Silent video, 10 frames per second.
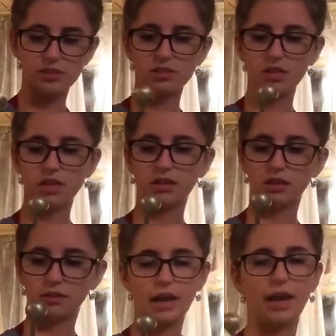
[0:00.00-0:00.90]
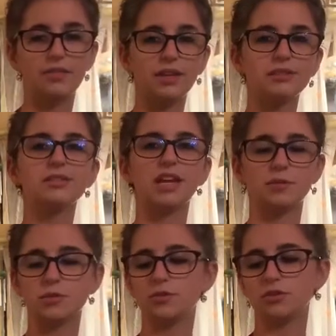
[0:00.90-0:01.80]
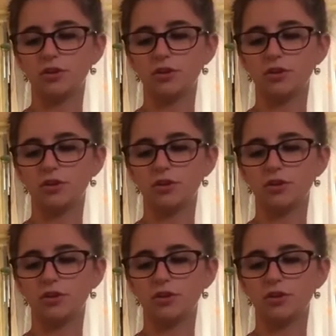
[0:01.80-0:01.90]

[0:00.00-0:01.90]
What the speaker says: is like I think it's a tablespoon.